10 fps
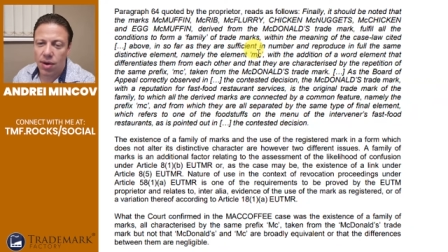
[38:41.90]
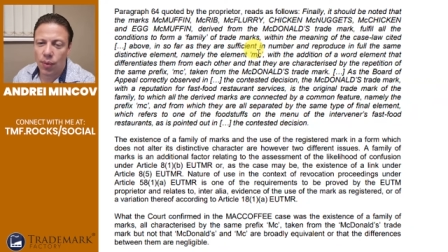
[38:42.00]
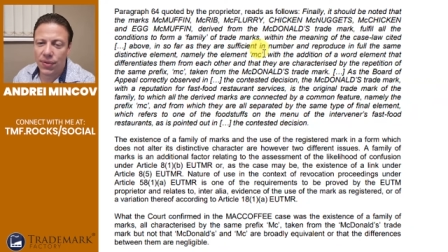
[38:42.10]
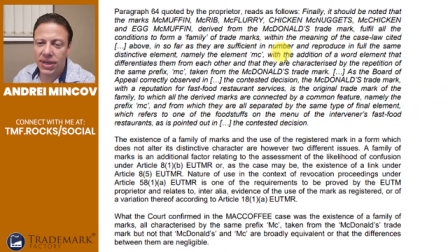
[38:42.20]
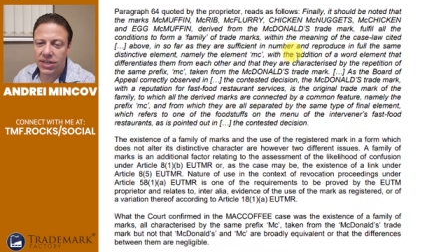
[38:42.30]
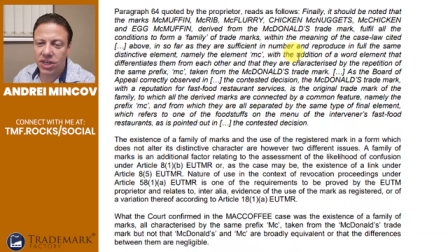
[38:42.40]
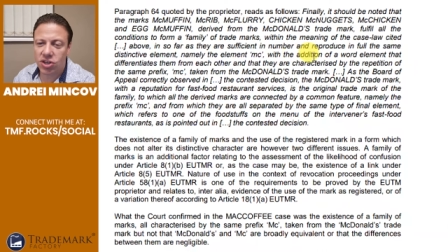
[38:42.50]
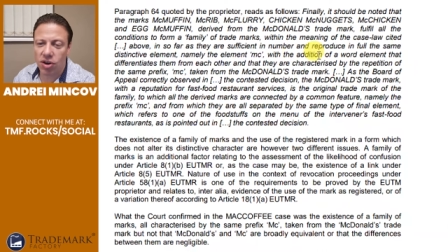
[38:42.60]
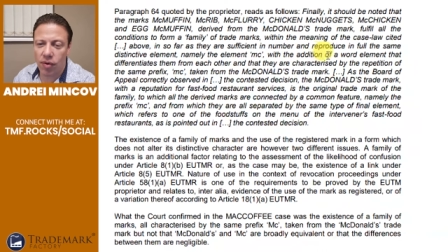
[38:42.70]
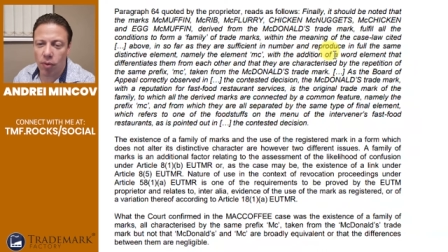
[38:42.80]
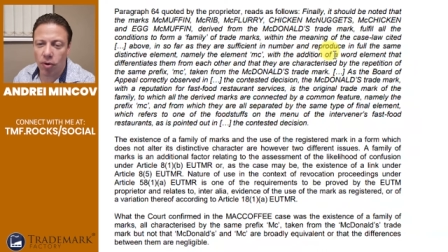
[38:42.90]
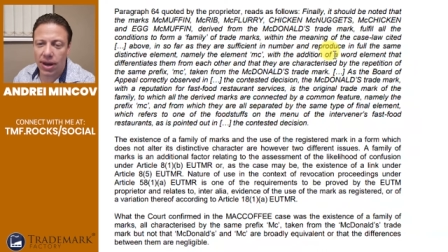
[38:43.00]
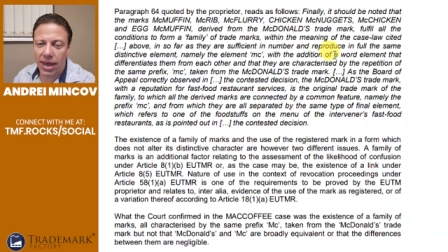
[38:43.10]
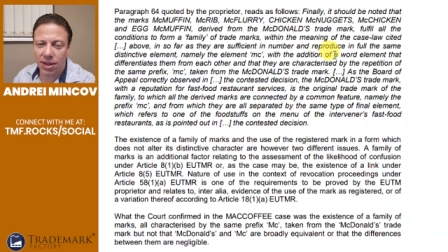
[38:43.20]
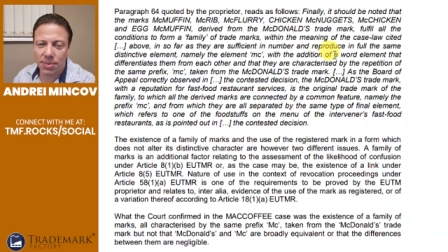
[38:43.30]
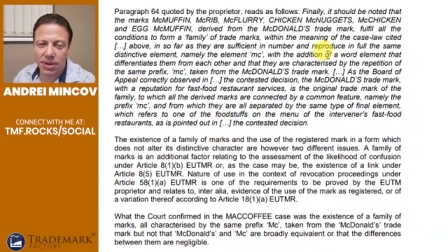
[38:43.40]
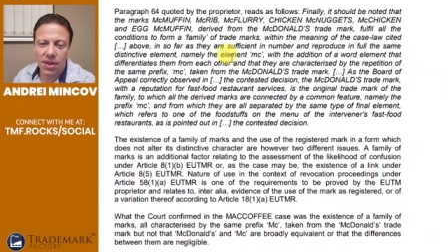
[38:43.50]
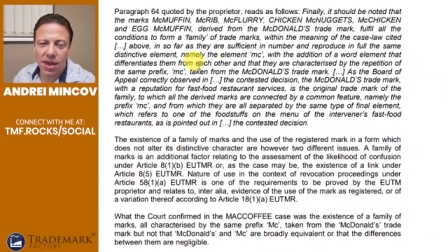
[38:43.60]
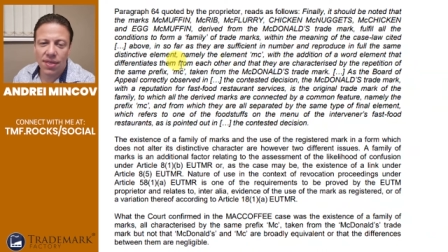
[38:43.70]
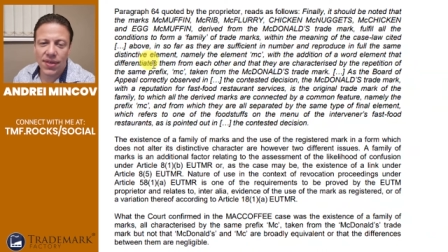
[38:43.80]
with the addition of a word
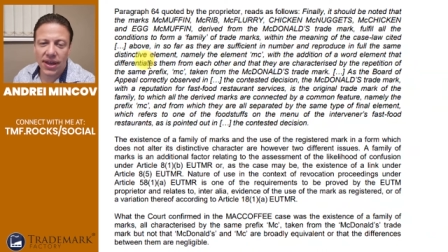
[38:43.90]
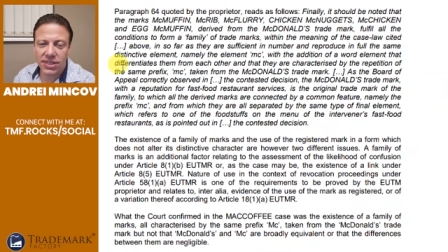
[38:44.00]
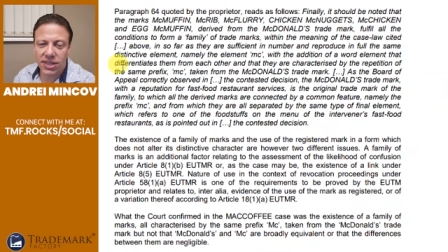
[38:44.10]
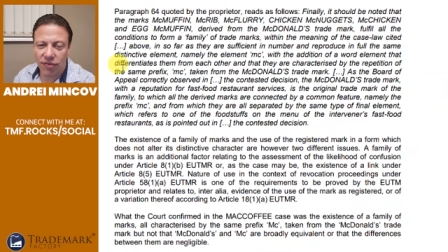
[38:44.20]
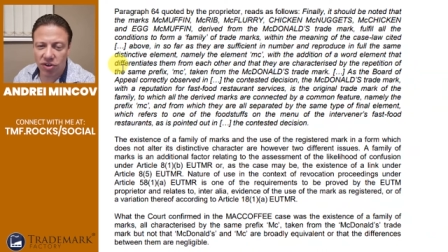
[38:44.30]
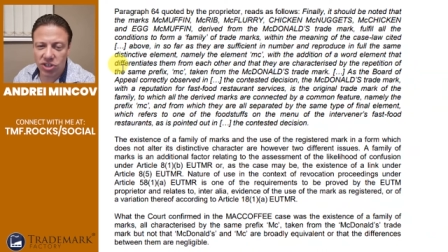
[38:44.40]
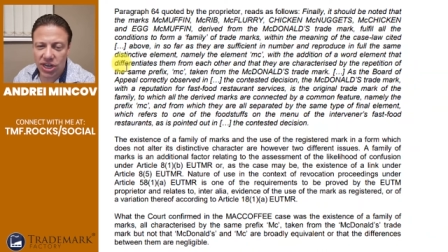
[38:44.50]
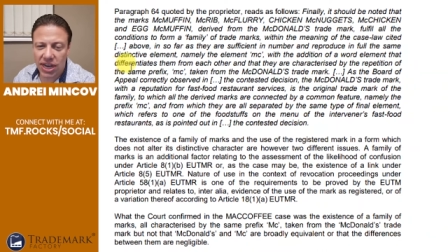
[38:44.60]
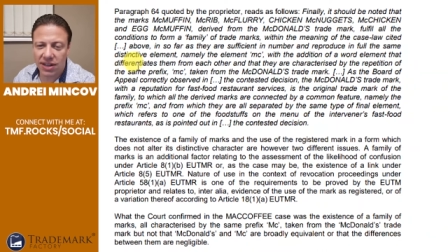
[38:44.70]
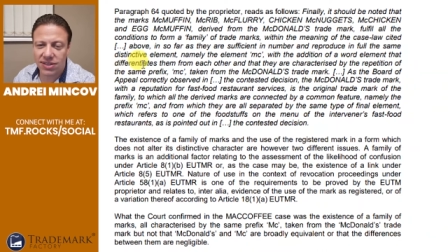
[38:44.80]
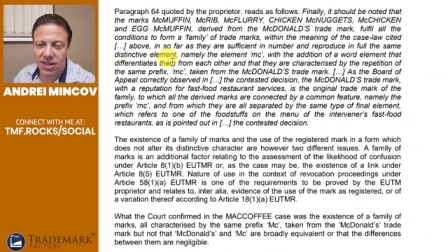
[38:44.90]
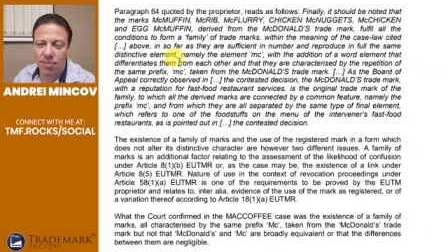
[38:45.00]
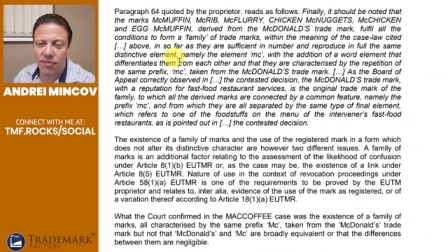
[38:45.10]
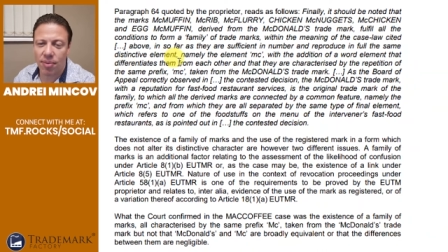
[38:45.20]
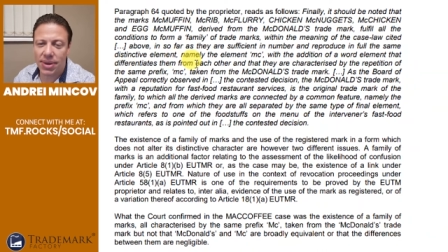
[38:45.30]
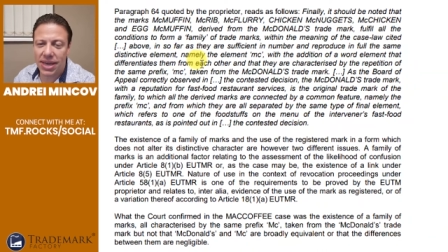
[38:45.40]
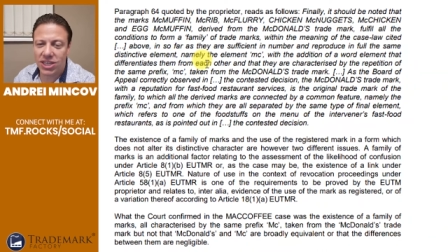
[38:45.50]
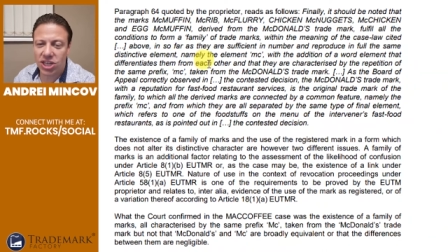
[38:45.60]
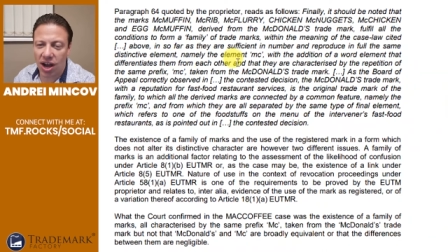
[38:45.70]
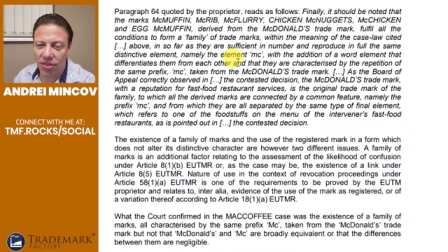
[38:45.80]
element that differentiates them from
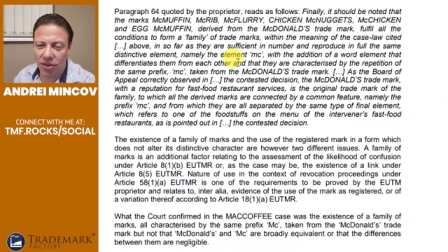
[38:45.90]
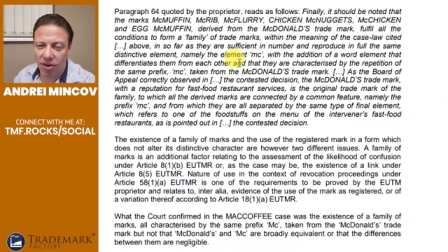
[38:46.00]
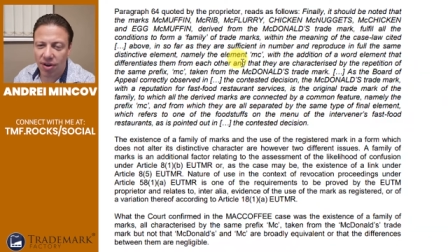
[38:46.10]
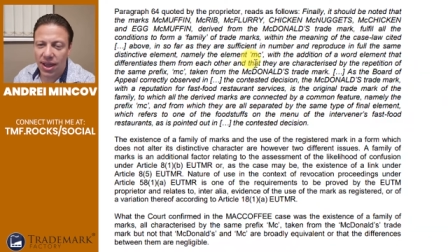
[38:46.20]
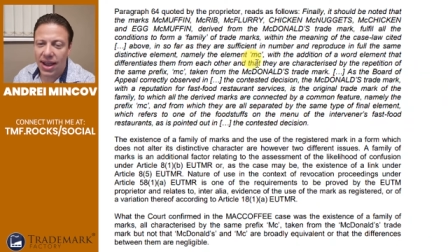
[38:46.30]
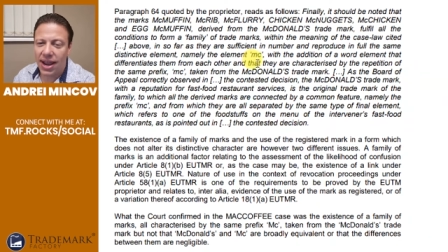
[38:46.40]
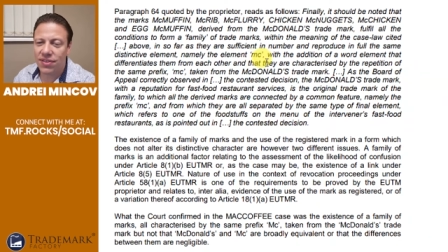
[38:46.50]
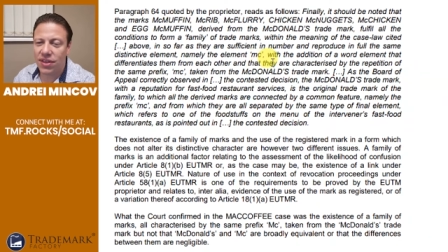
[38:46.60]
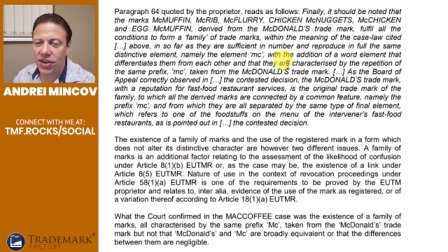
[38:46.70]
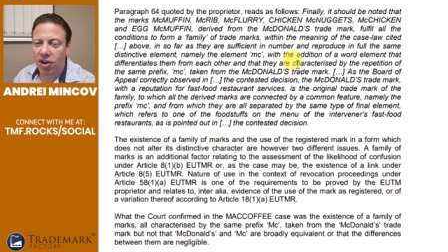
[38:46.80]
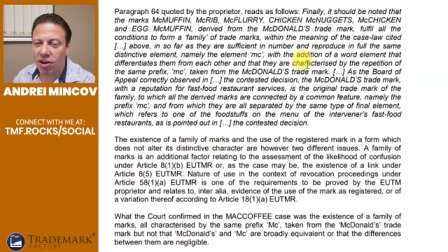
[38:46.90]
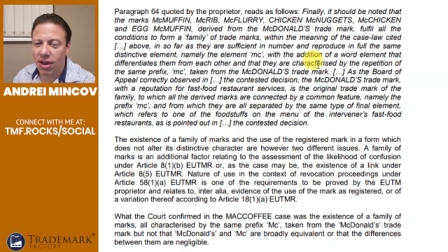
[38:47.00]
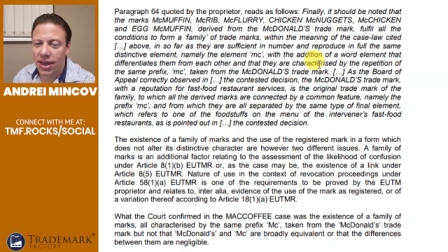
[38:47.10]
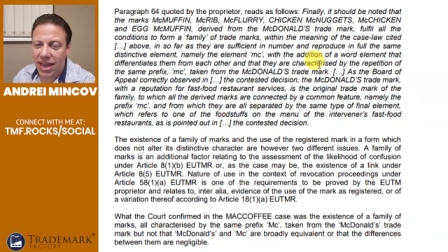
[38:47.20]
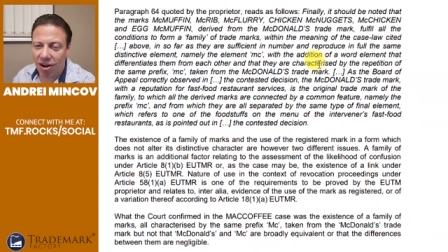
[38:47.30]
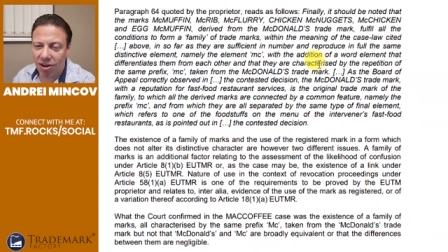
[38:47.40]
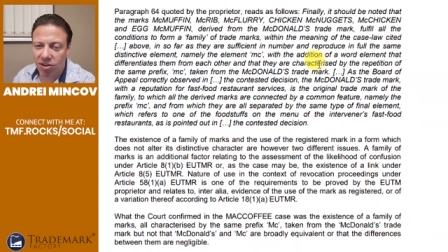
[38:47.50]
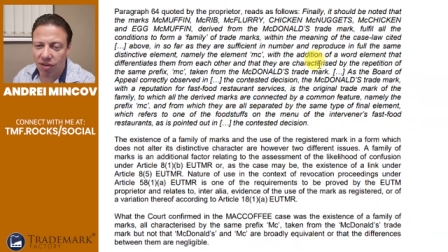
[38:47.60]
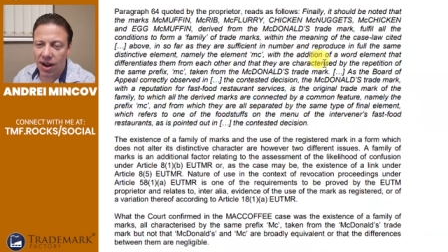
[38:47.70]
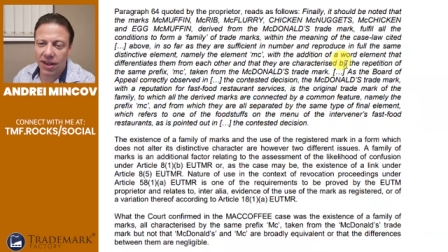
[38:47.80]
each other and that they are
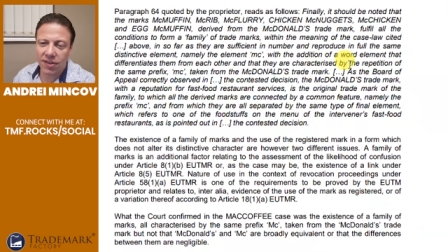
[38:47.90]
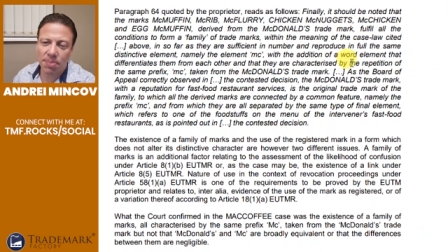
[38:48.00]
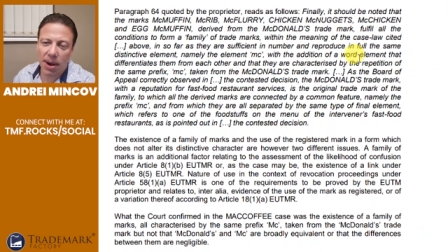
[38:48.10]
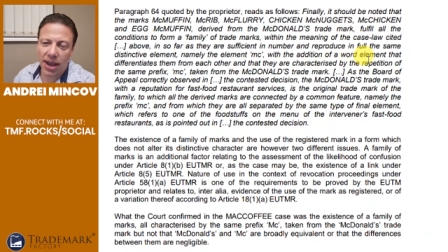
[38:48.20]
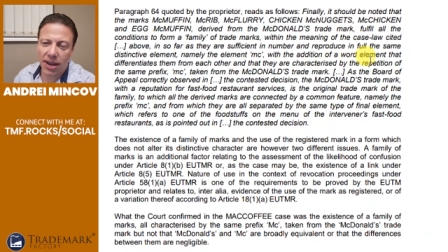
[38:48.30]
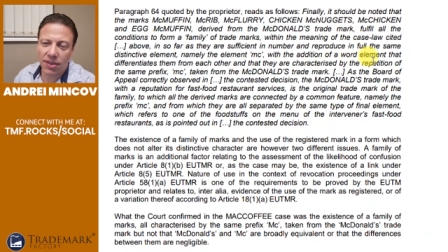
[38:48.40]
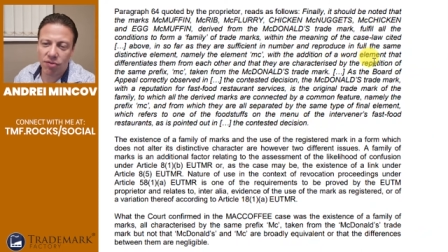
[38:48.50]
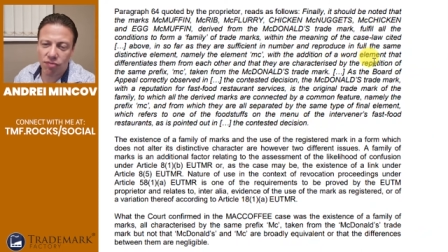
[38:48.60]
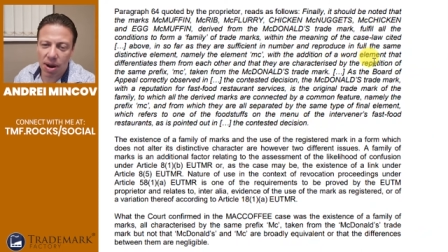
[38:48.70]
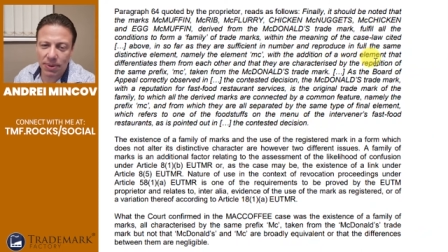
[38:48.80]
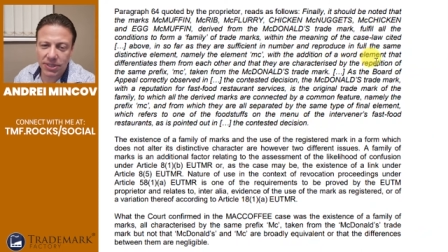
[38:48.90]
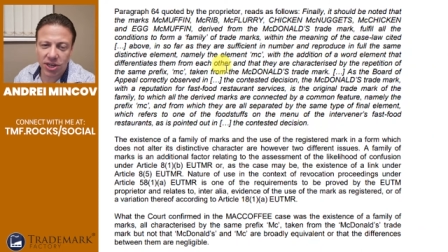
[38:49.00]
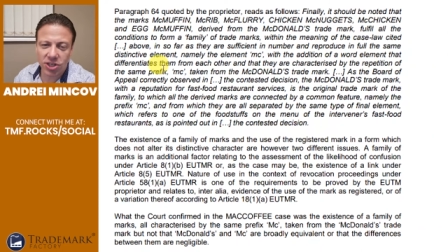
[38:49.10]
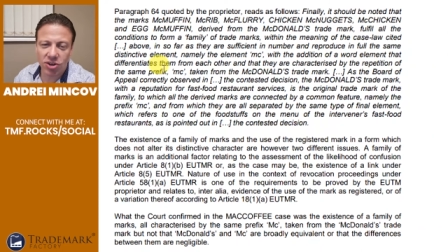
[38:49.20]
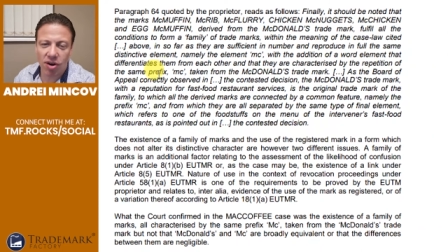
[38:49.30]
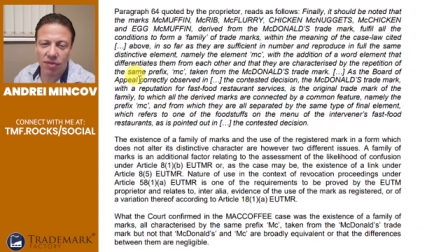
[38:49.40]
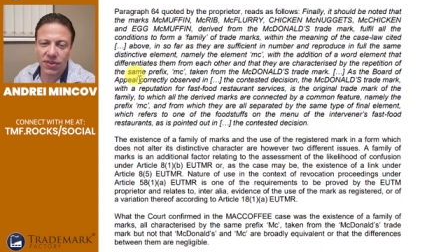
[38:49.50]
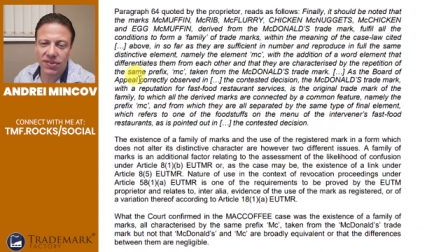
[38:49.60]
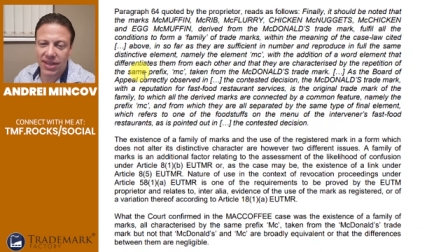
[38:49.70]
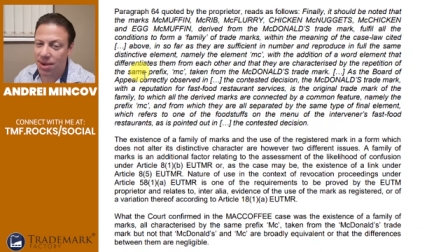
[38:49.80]
characterized by the repetition of
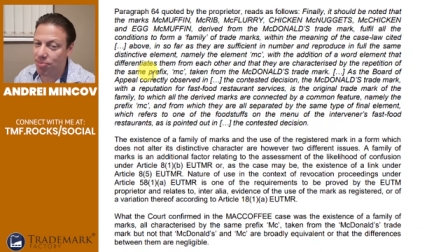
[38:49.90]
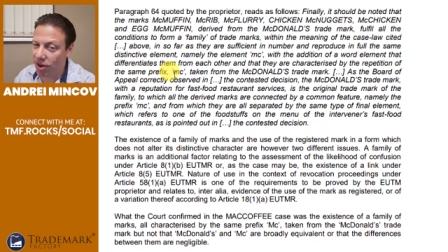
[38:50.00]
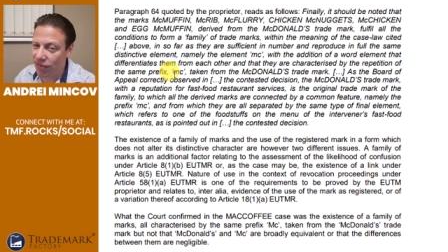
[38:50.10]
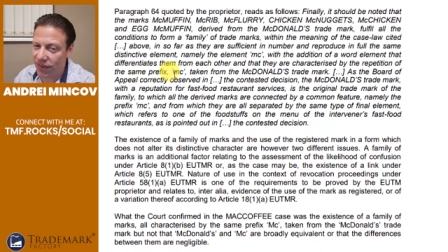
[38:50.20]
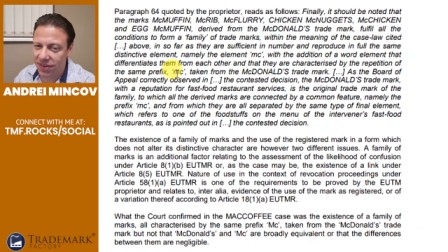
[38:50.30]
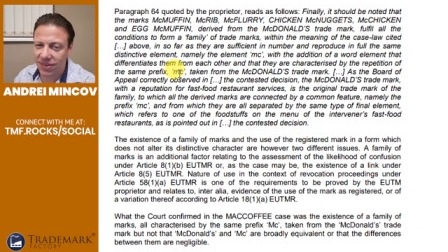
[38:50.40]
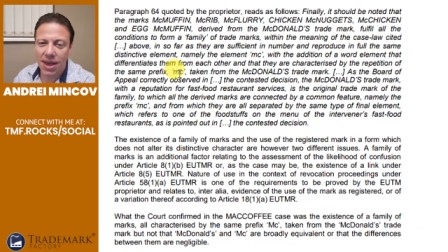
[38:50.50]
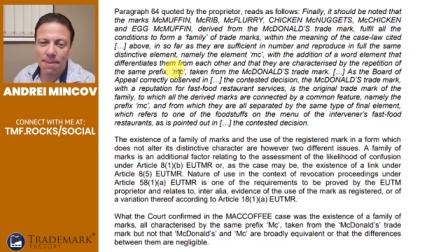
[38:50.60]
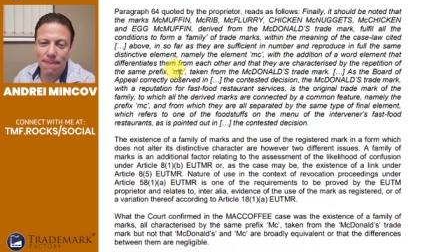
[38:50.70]
the same prefix,